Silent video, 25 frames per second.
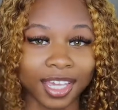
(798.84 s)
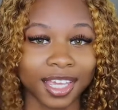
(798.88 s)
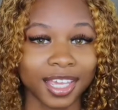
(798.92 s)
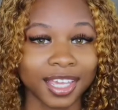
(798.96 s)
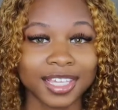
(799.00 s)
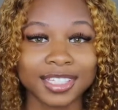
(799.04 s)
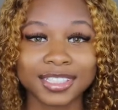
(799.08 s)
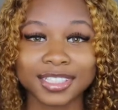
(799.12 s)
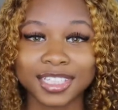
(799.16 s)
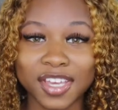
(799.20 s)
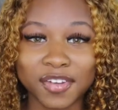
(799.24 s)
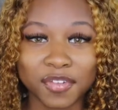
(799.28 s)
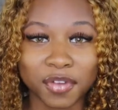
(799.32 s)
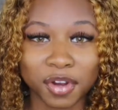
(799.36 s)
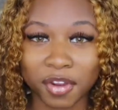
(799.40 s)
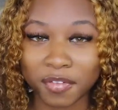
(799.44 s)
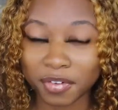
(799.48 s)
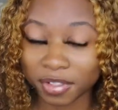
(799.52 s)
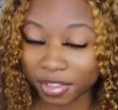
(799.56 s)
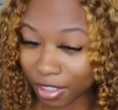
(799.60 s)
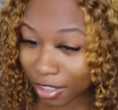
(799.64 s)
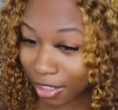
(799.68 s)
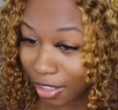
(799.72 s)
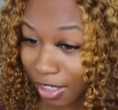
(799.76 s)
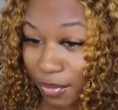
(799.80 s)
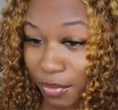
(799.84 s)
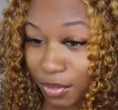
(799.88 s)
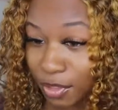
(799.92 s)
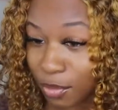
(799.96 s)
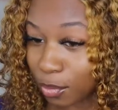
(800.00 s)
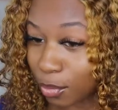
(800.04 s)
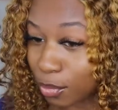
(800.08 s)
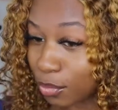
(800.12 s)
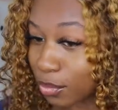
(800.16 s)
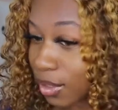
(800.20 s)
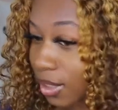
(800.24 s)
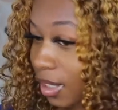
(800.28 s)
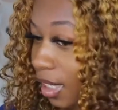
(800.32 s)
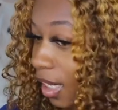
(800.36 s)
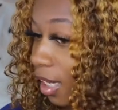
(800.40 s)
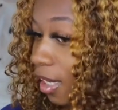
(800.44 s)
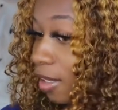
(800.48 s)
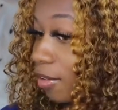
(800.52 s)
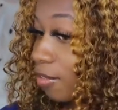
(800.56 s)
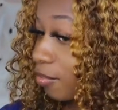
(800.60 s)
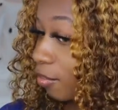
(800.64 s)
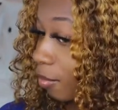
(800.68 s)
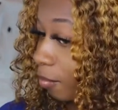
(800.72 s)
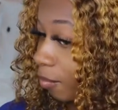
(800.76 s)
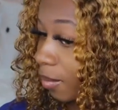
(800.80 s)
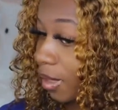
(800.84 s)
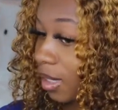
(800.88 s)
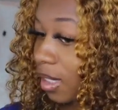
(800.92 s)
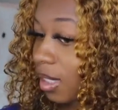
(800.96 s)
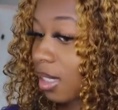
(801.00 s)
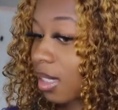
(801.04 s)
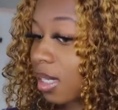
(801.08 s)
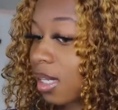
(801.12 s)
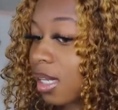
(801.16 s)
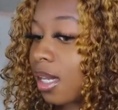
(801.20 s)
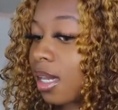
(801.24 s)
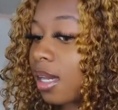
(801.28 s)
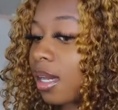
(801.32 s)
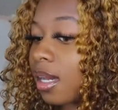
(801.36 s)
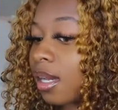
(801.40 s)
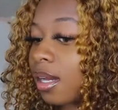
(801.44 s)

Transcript: it's giving everything it was supposed to give for me